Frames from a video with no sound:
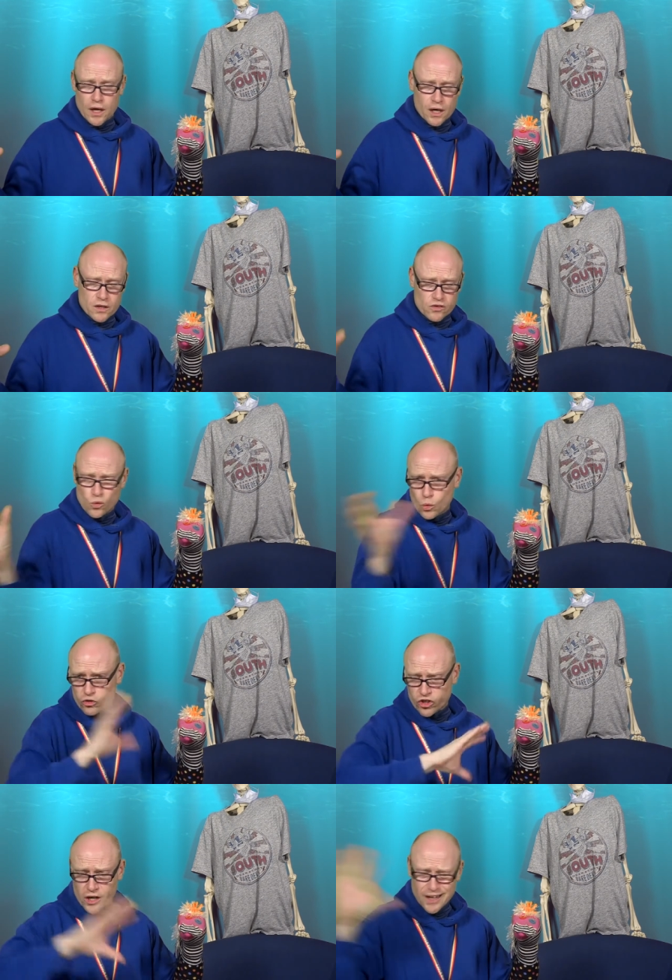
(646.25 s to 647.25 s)
and it's all
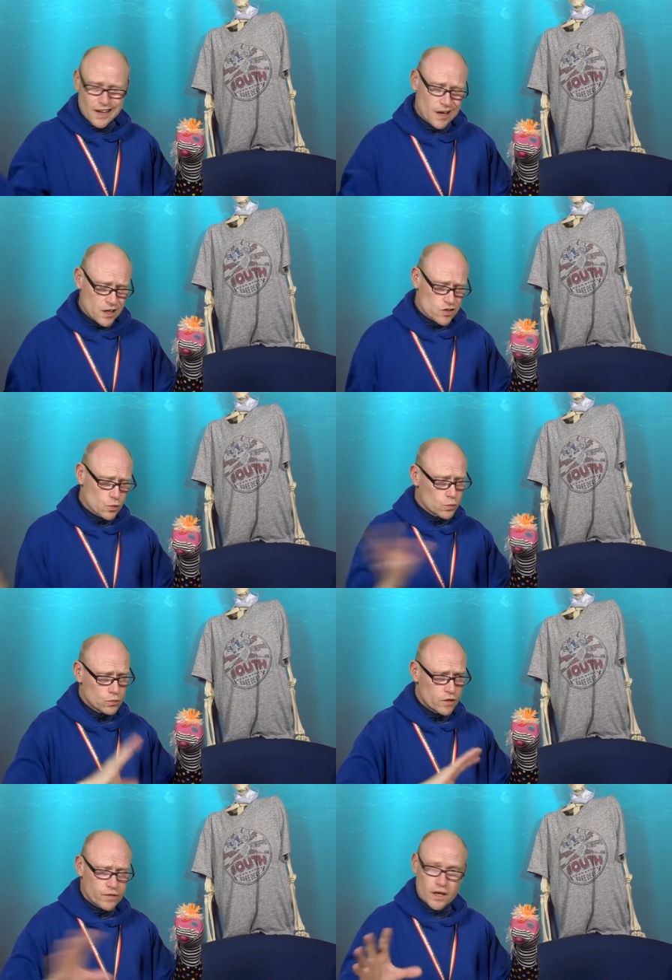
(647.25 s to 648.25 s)
shiny and it's all
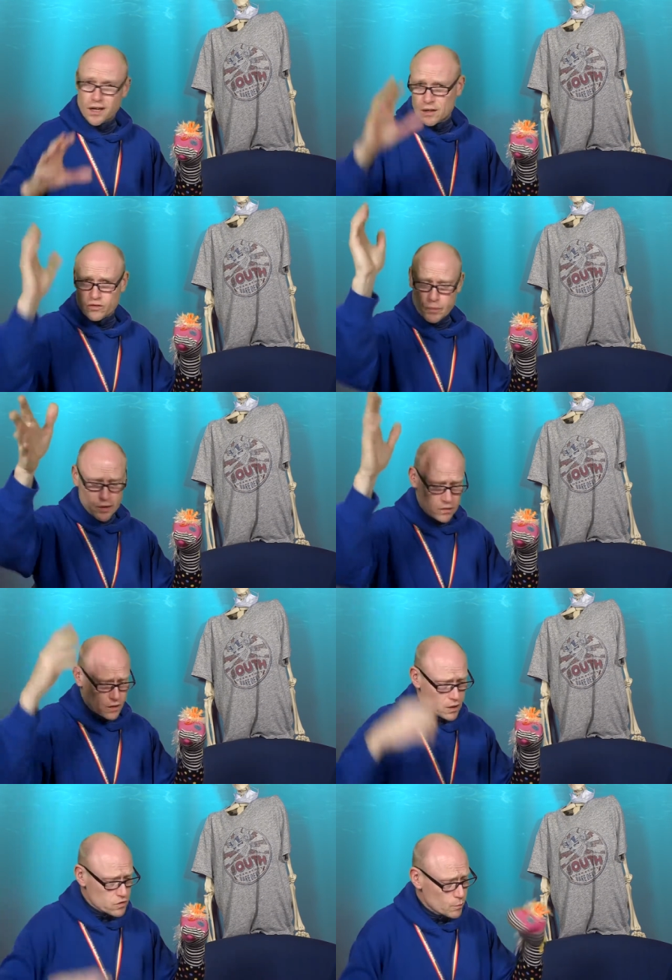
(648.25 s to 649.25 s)
lovely and it looks brilliant,
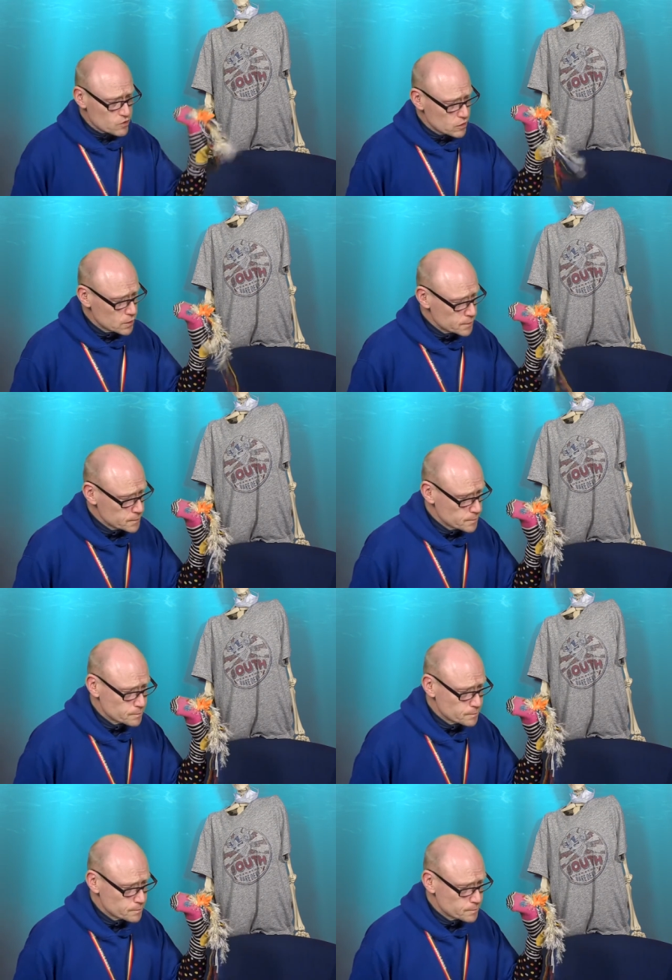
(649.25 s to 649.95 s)
doesn't it, Thomas? Yeah.